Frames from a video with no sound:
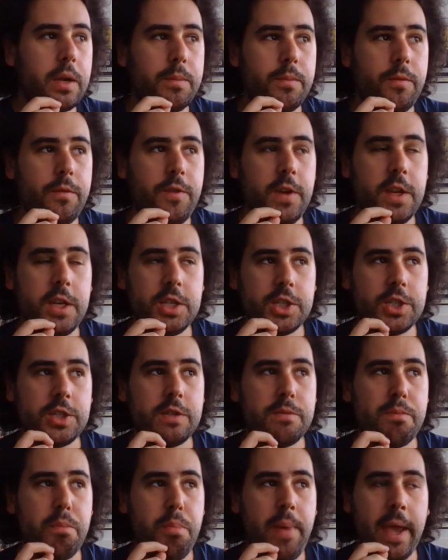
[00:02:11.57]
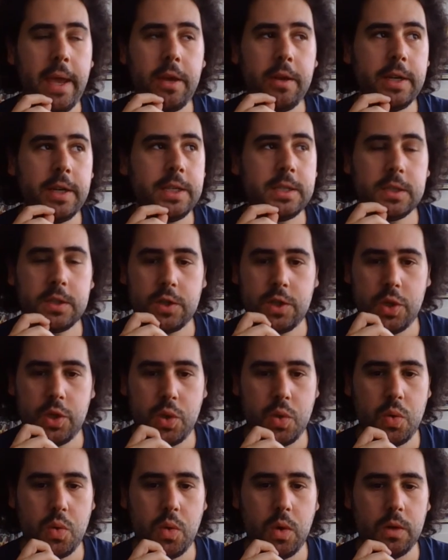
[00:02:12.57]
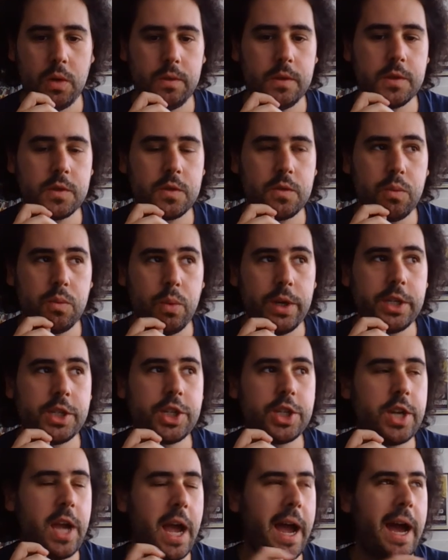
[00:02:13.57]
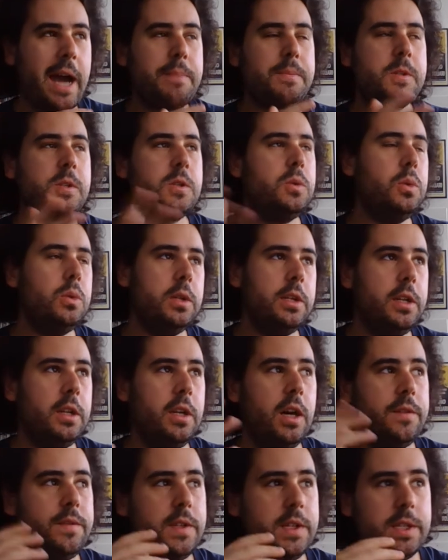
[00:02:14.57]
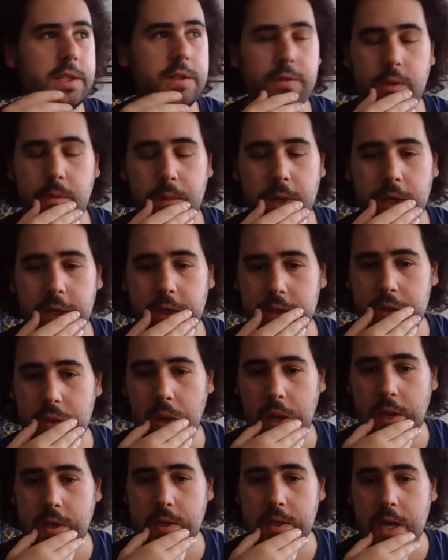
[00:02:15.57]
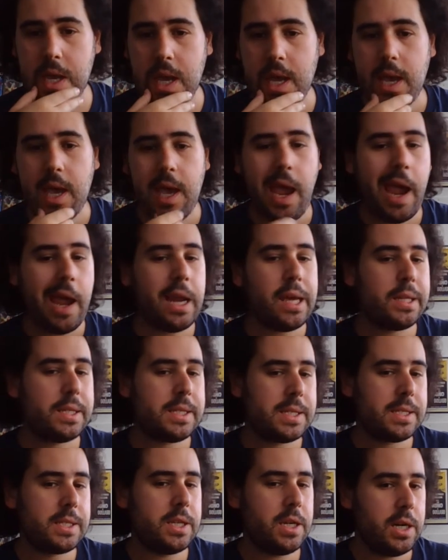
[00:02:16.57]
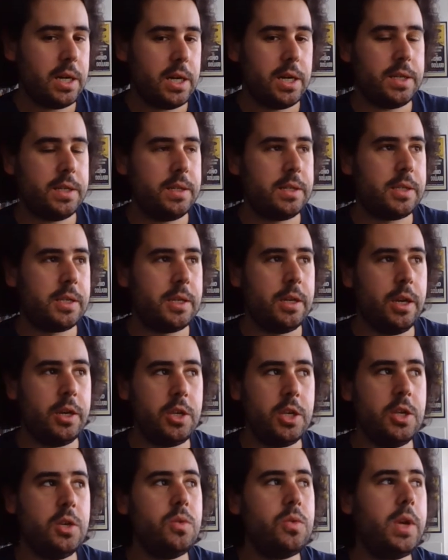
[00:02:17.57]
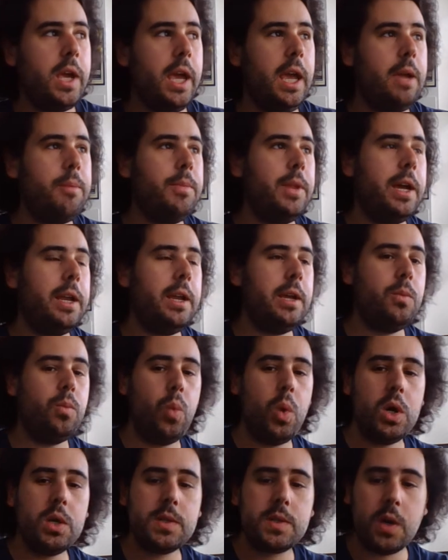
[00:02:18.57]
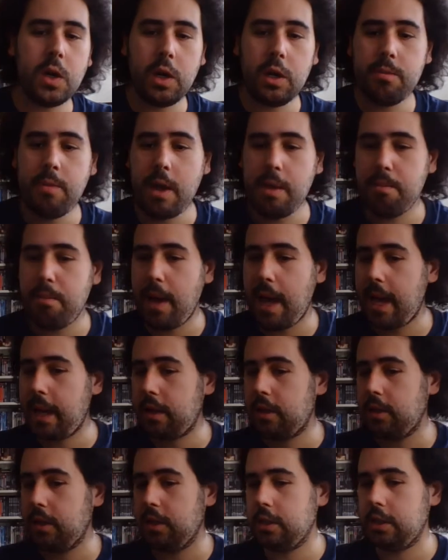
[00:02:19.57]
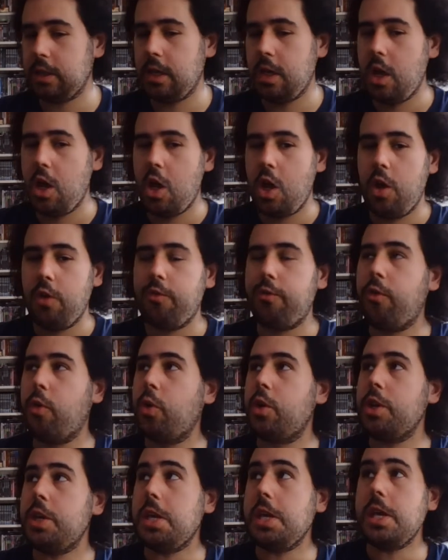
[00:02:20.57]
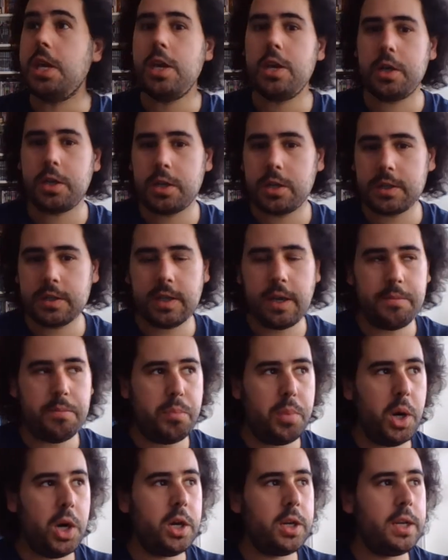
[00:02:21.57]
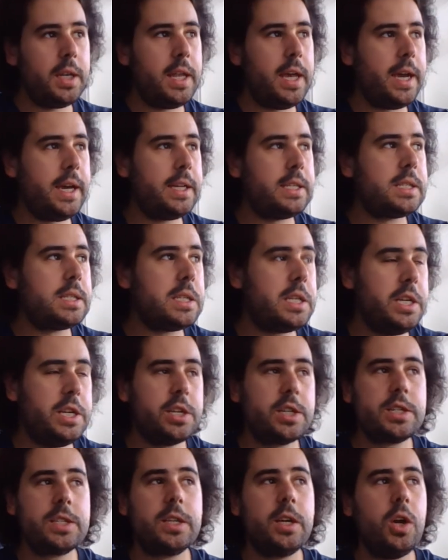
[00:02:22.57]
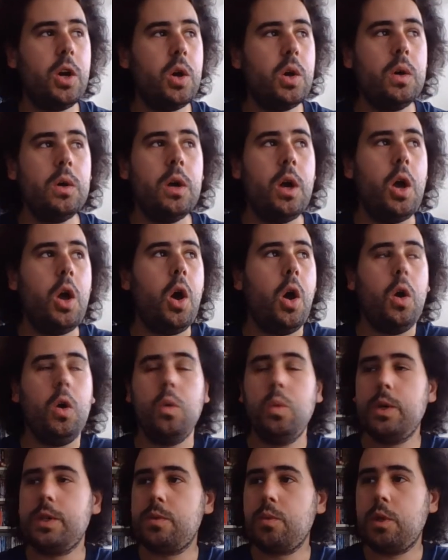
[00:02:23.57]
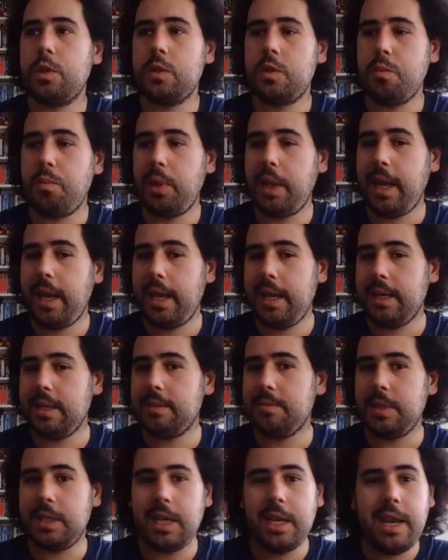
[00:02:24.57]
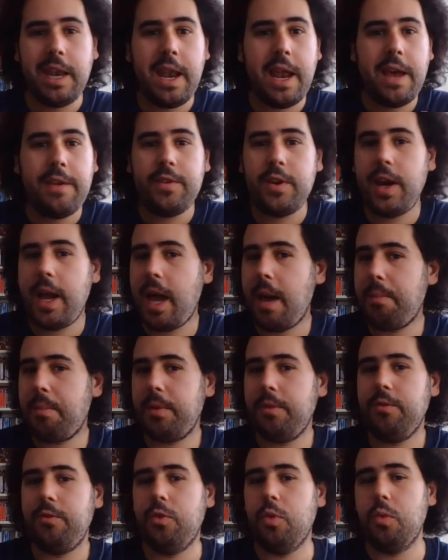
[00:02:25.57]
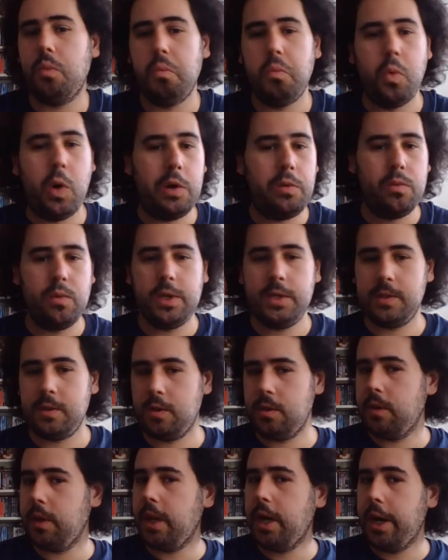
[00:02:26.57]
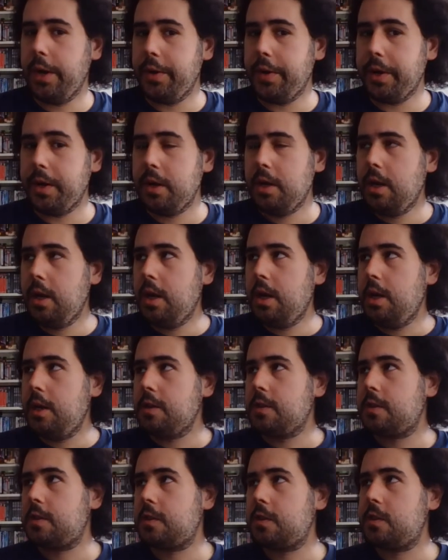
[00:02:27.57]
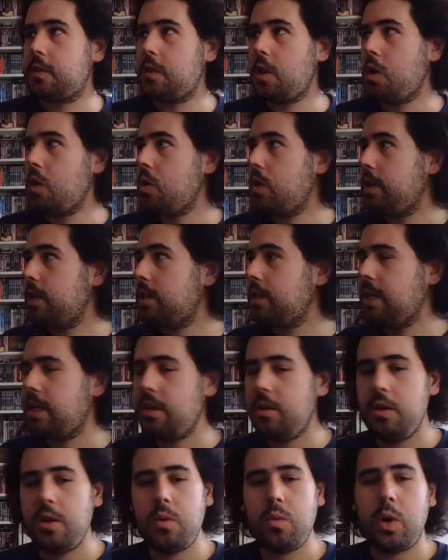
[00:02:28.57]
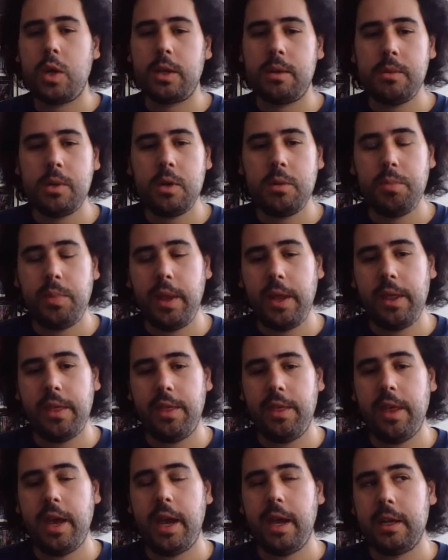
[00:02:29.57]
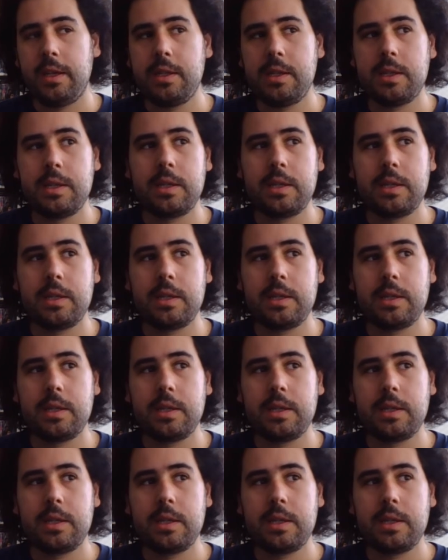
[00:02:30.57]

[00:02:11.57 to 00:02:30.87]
finished Bayonetta 2 on the Switch, absolutely loved it from beginning to end. And I started a new game that it was on my backlog for years. I bought that years ago, always wanted to play it, but never happened for one reason or the other. So I decided, you know what, I'm gonna play that.